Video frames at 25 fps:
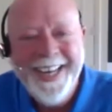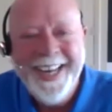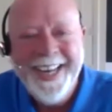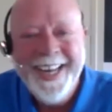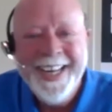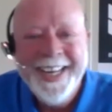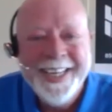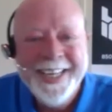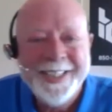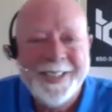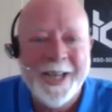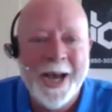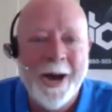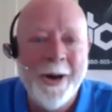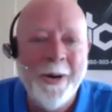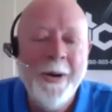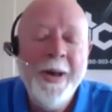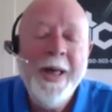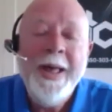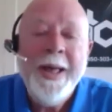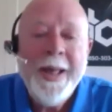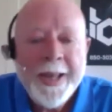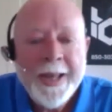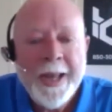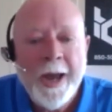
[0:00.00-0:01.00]
So,
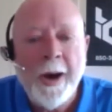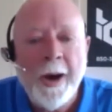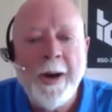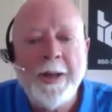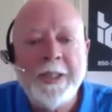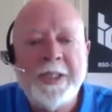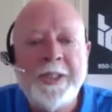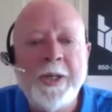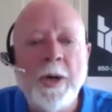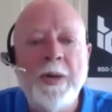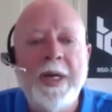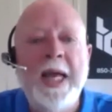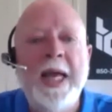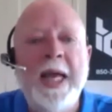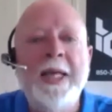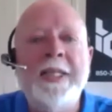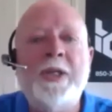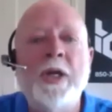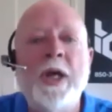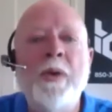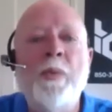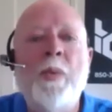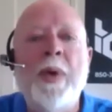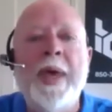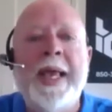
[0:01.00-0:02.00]

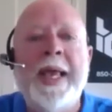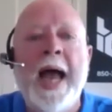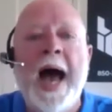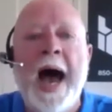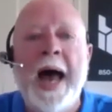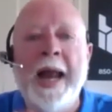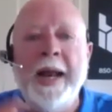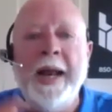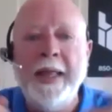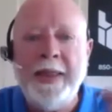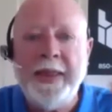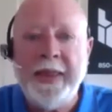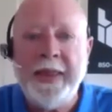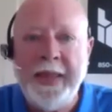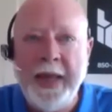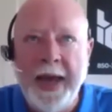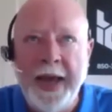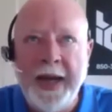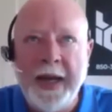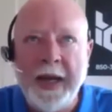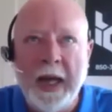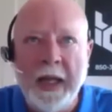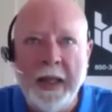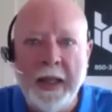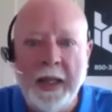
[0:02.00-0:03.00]
we got to
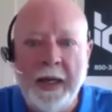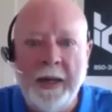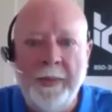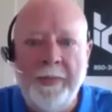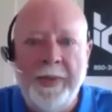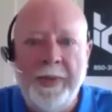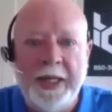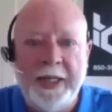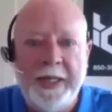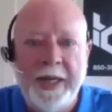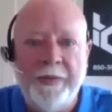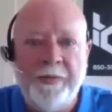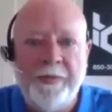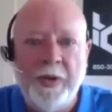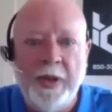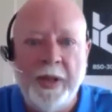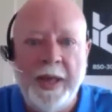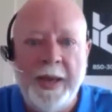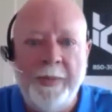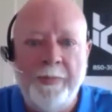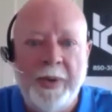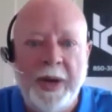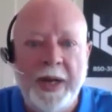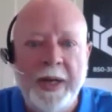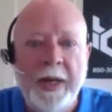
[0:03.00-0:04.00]
think a little bit
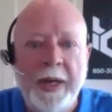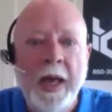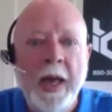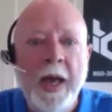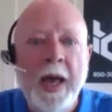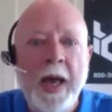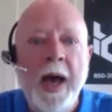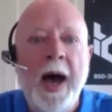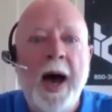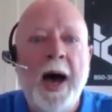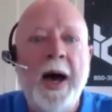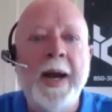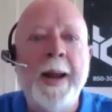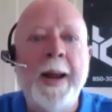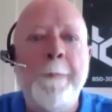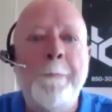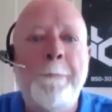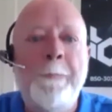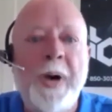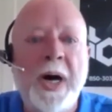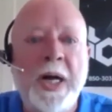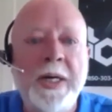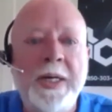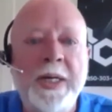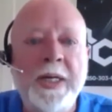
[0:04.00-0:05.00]
differently, but an
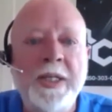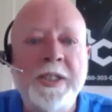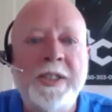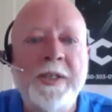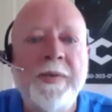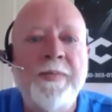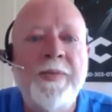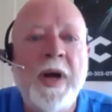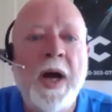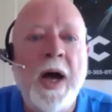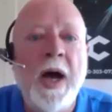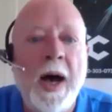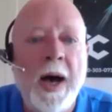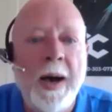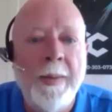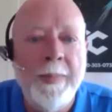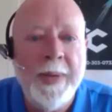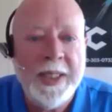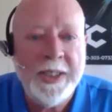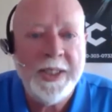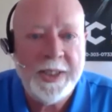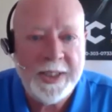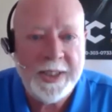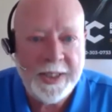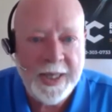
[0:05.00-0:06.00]
abundance of
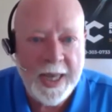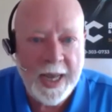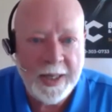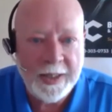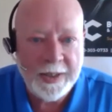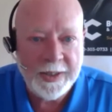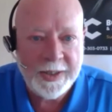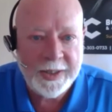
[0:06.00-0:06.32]
common sense.